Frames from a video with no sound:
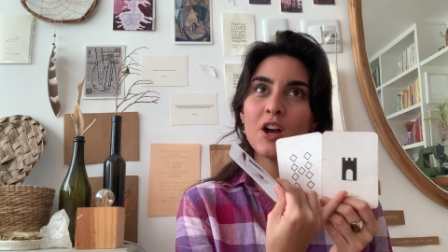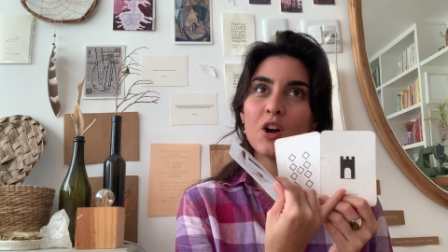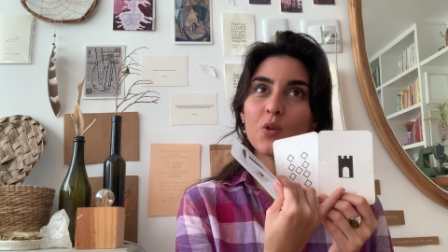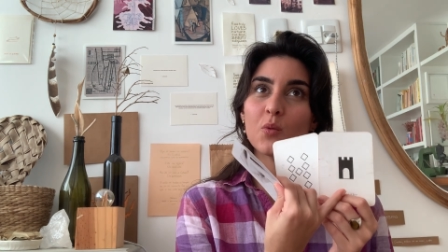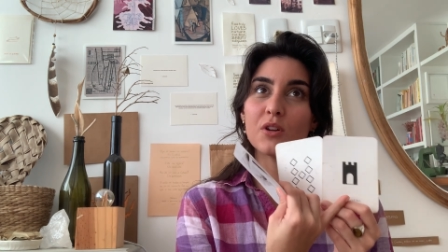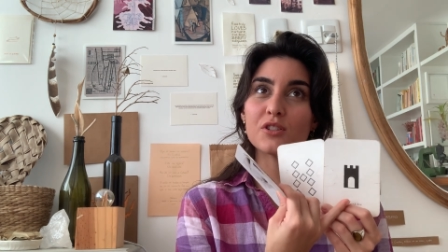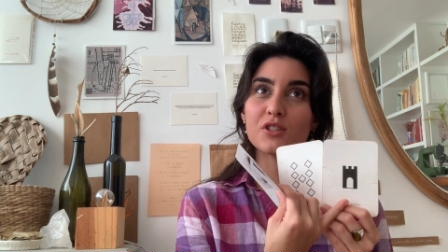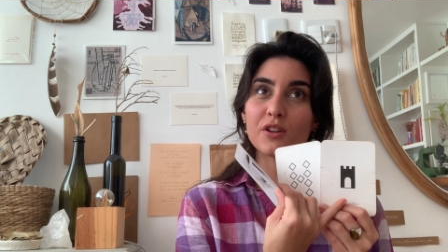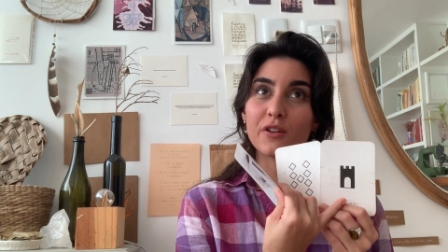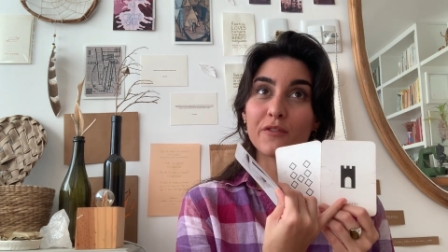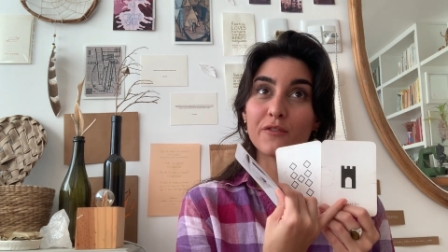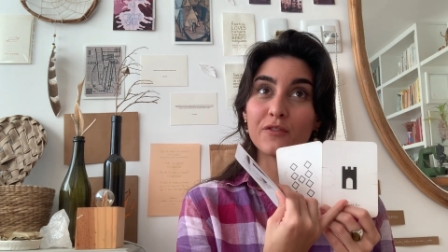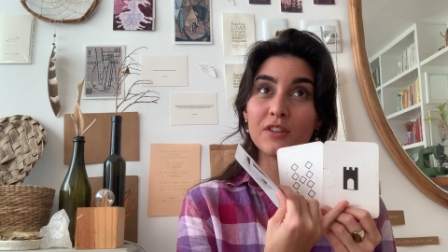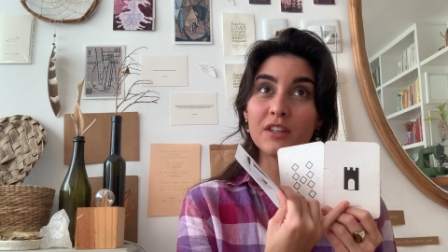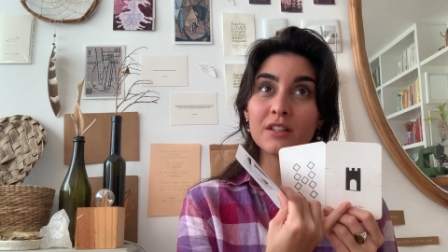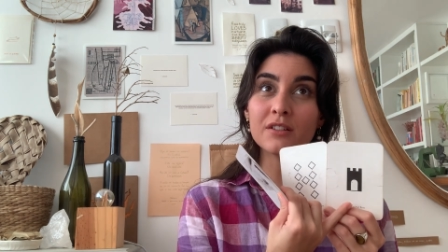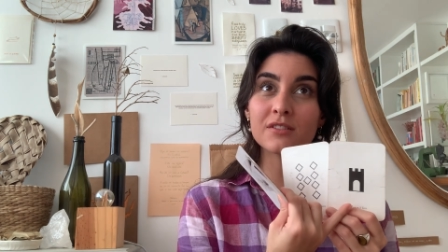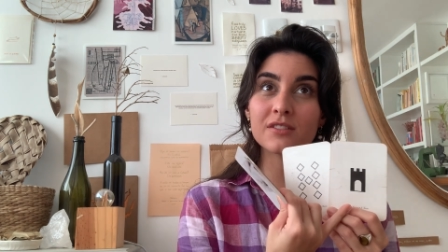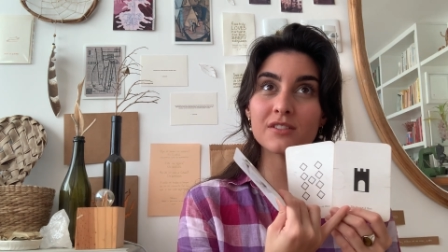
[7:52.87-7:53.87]
Which
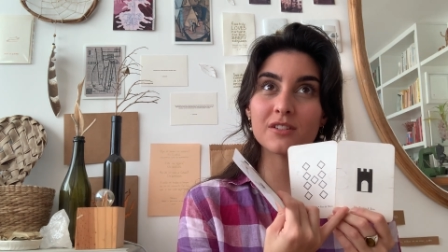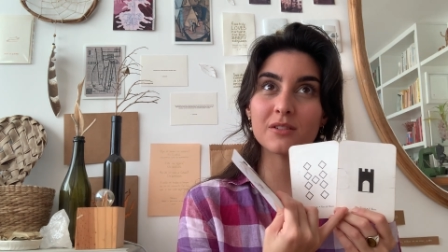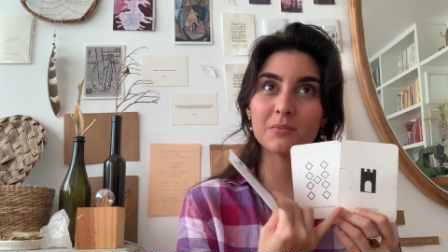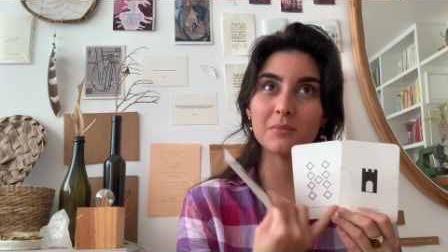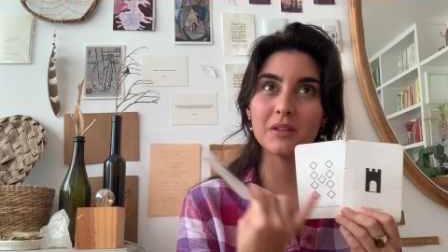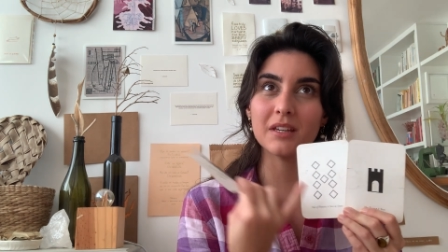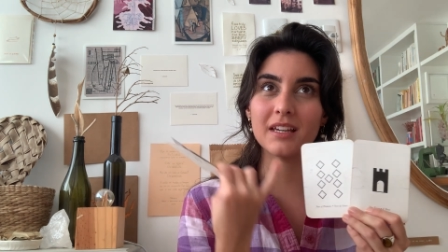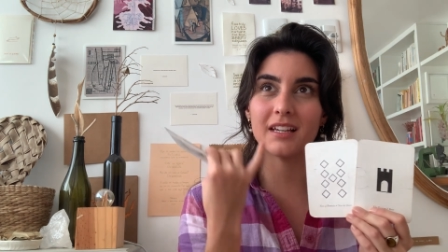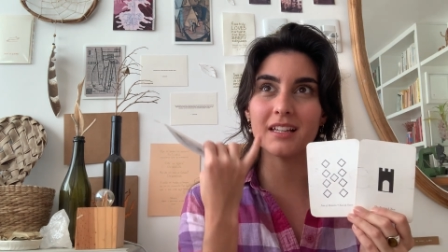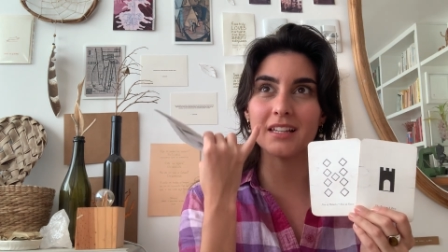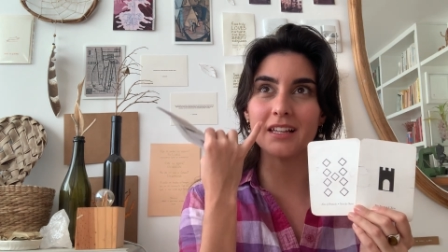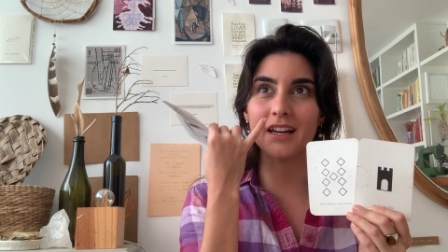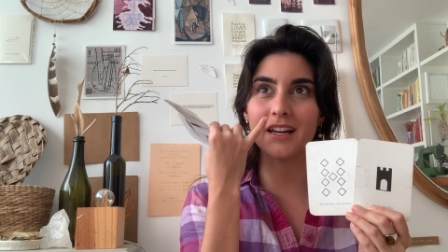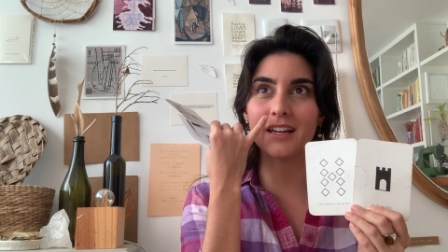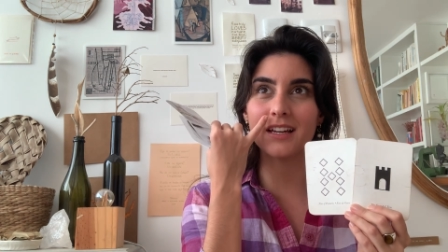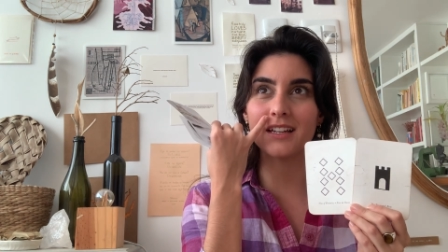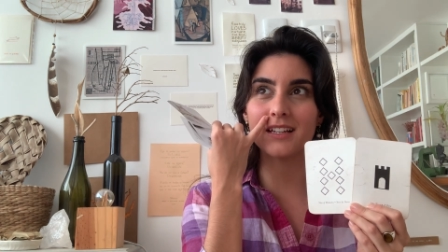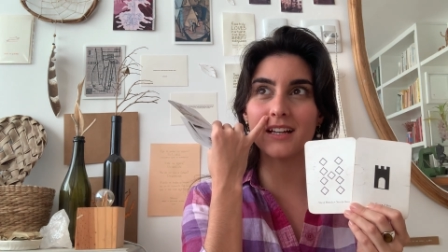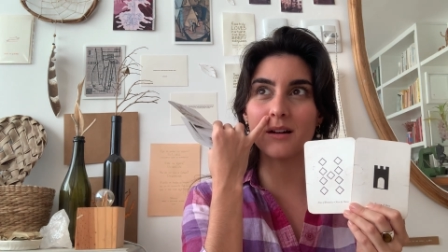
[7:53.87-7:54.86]
feels to me
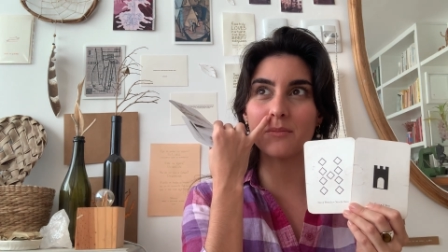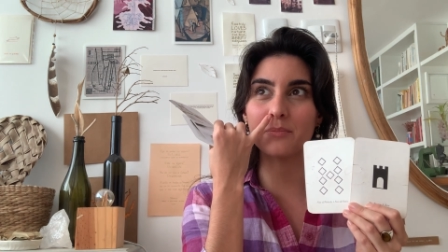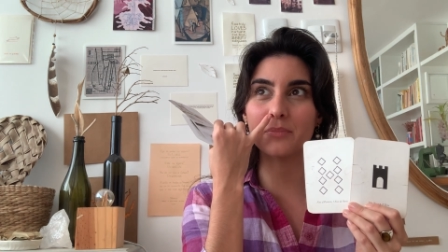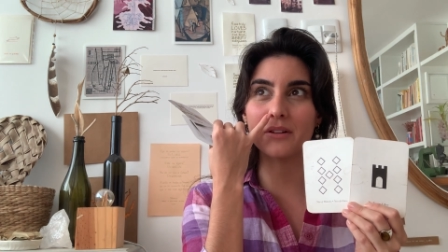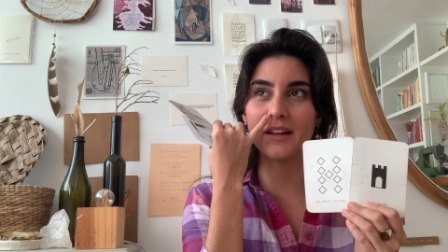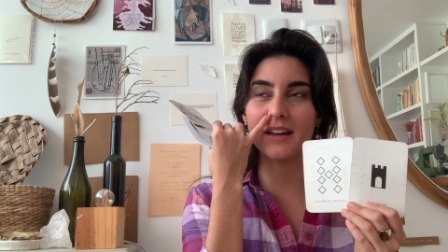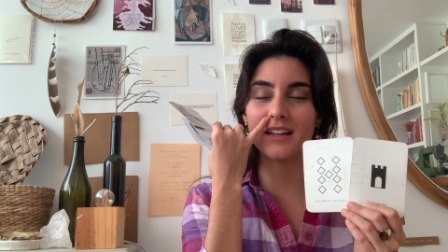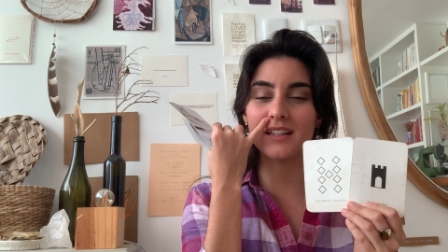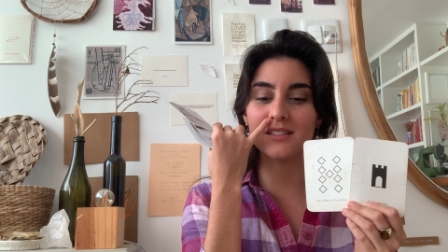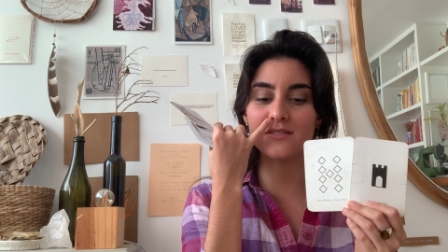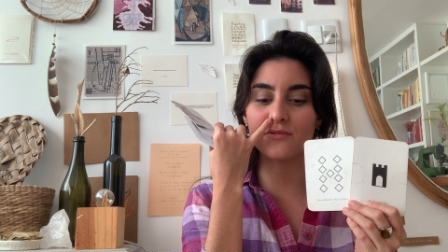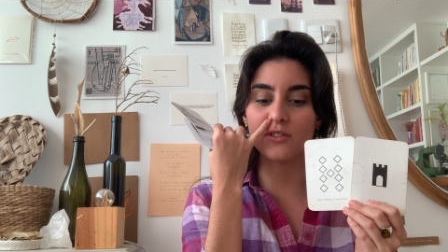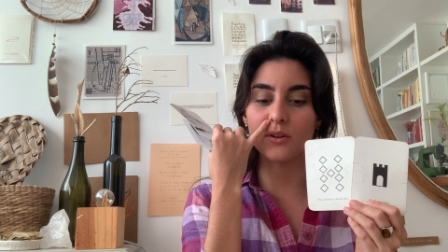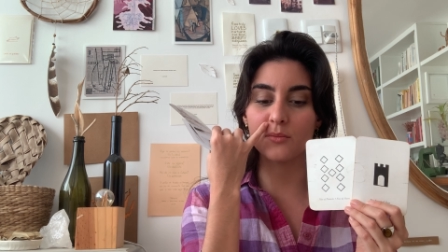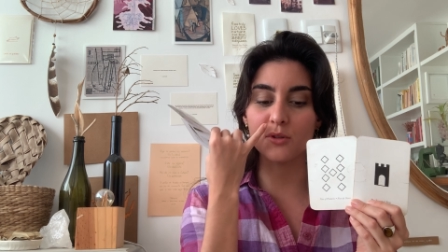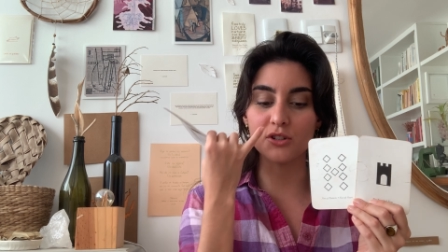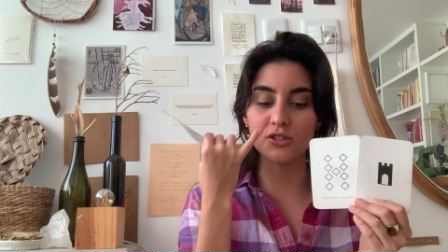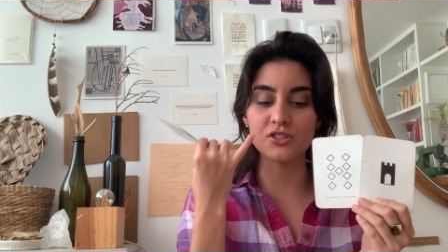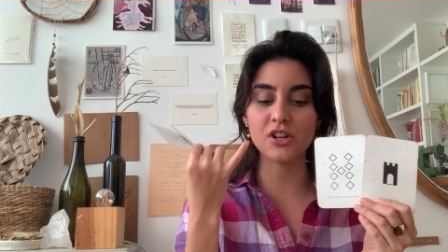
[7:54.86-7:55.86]
like a place
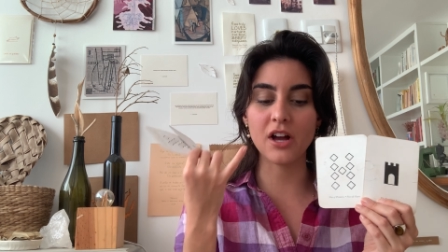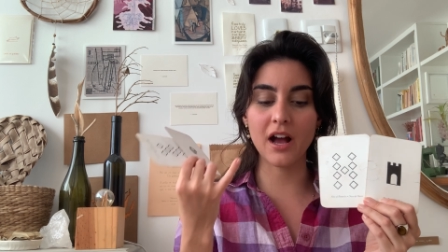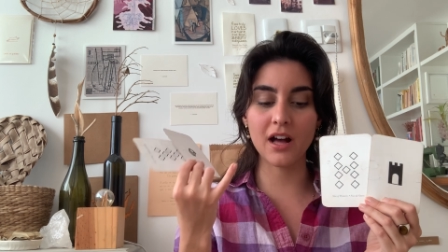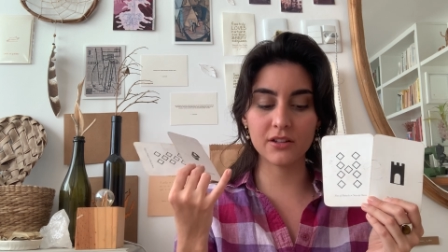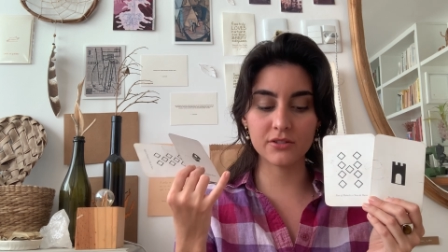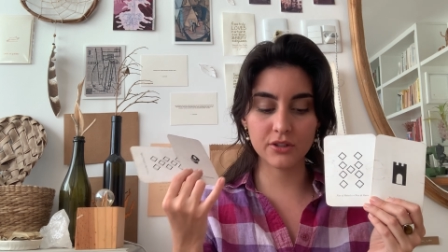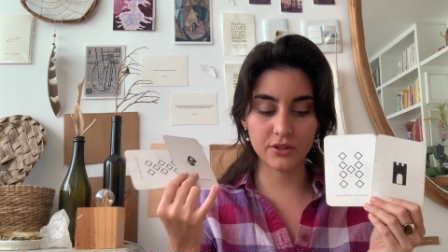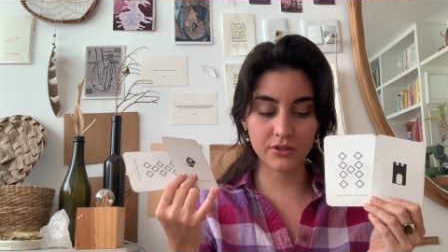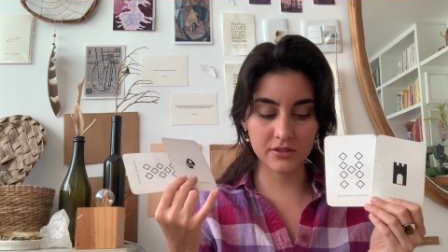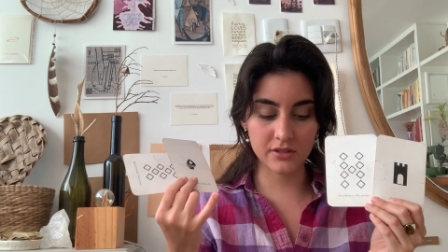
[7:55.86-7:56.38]
from your childhood,